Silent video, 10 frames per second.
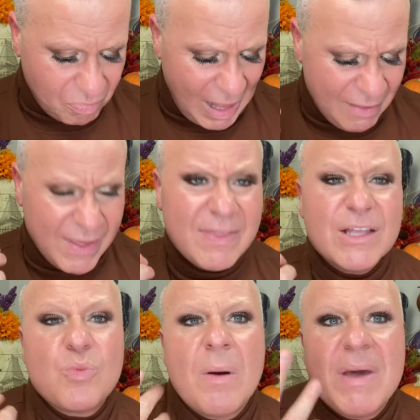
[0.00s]
I think
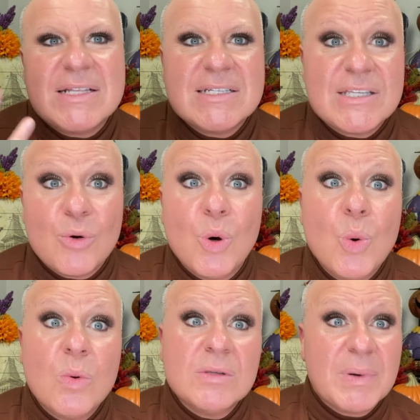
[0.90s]
that's what makes it so
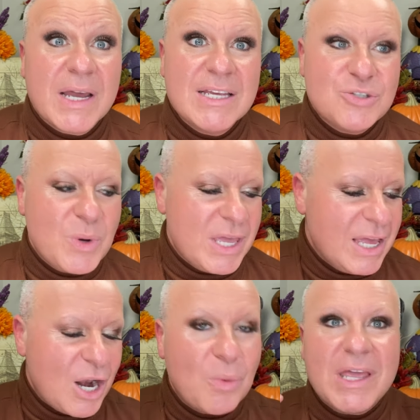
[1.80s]
cool is because we
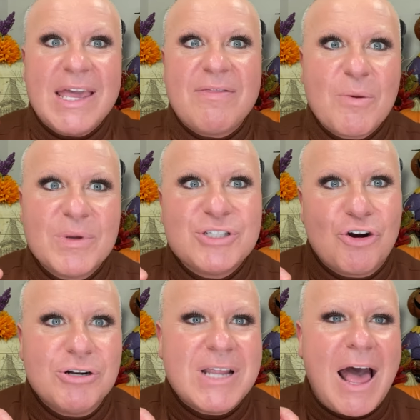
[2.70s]
can only get them a
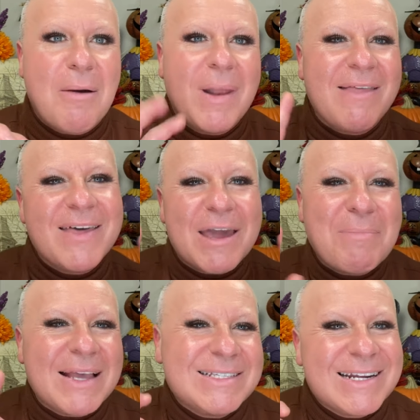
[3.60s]
certain time and I think
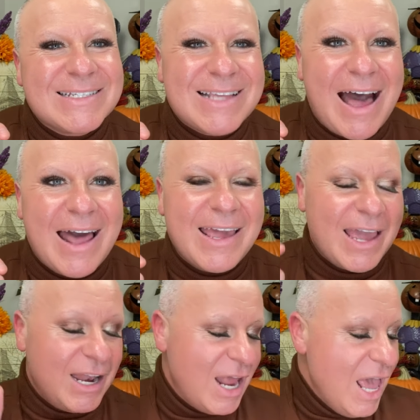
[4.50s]
it makes it
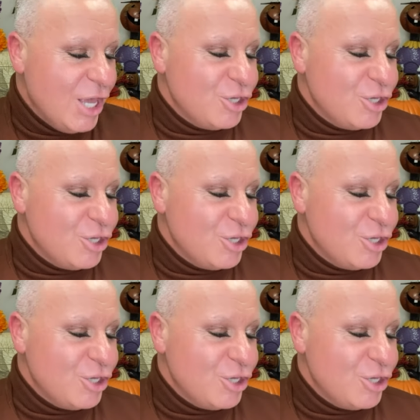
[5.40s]
exciting and